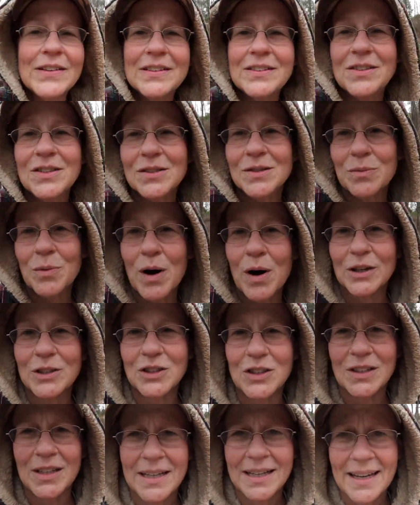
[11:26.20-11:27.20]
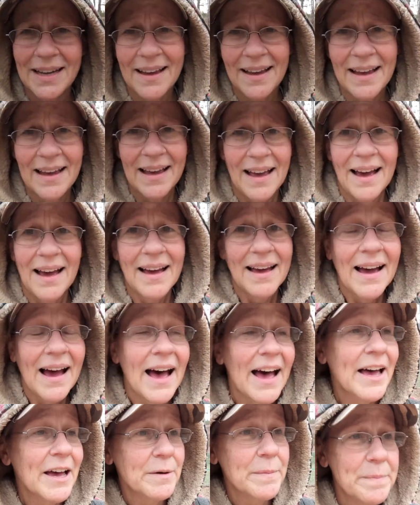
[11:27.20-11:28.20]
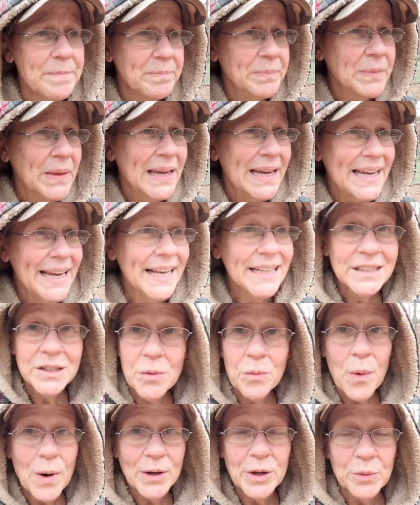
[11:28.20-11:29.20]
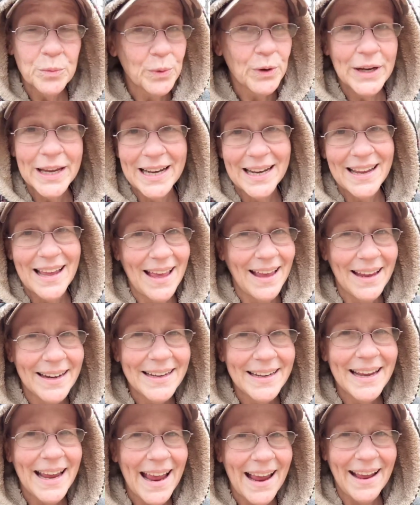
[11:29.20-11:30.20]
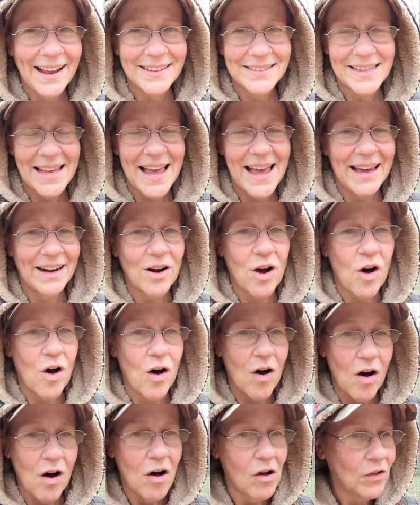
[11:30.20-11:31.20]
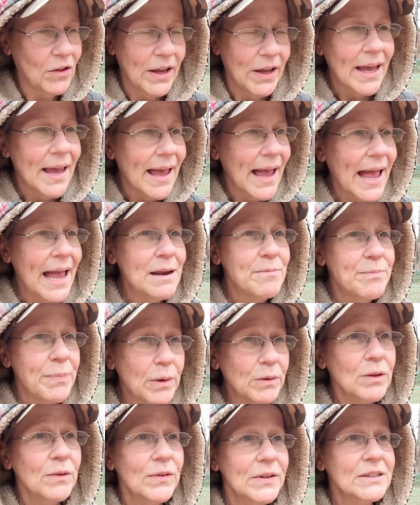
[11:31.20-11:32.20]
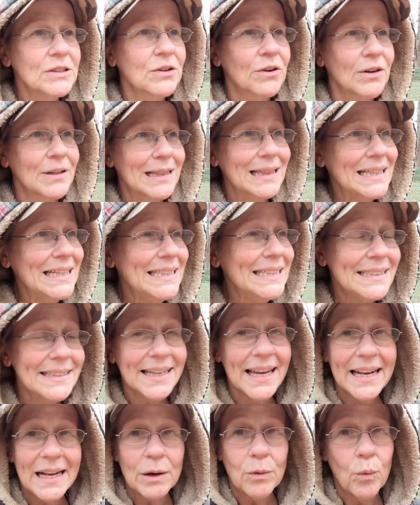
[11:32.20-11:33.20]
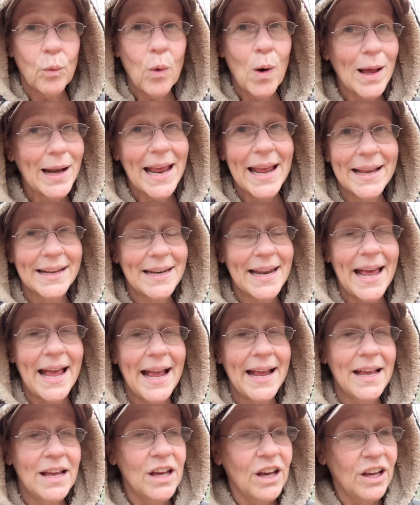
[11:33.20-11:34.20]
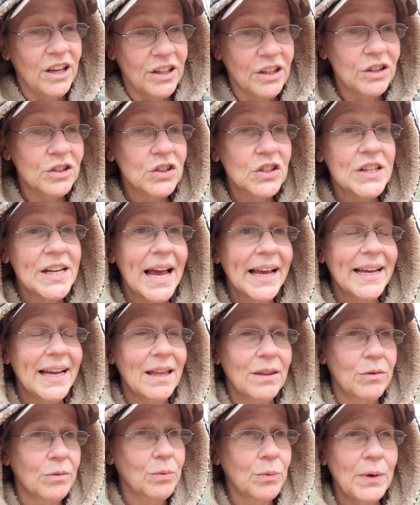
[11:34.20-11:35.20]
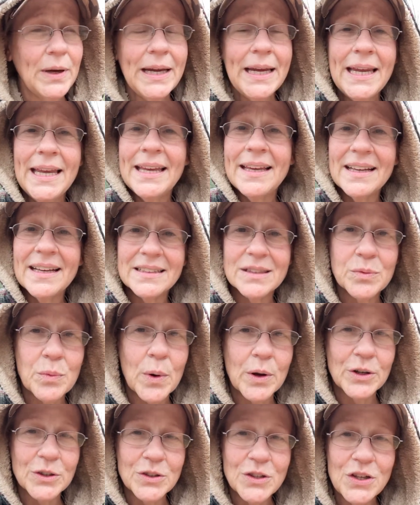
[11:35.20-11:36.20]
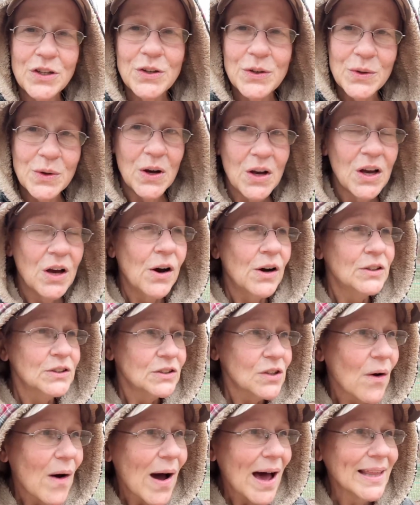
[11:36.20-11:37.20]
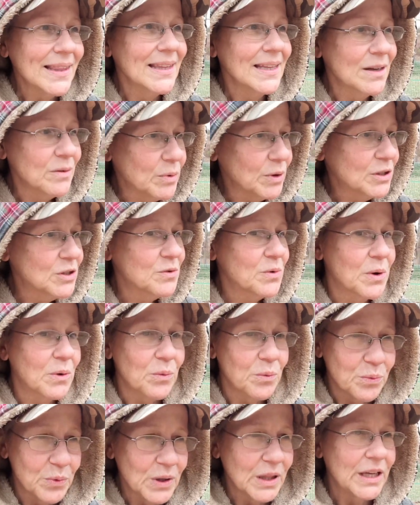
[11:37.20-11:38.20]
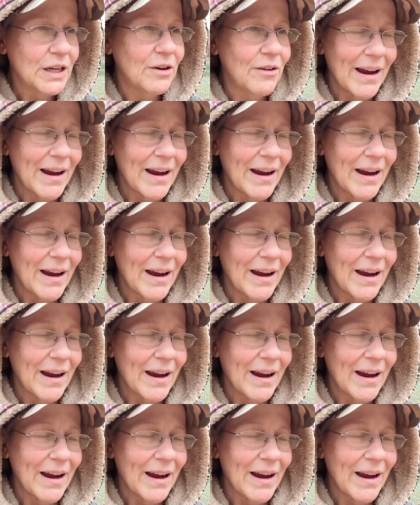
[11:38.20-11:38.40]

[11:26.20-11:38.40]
he's just watching. Um, it's a wonder we're getting any eggs at all and both of us are at least getting one egg a day. Usually I get three, he gets one or two, so I think we're doing really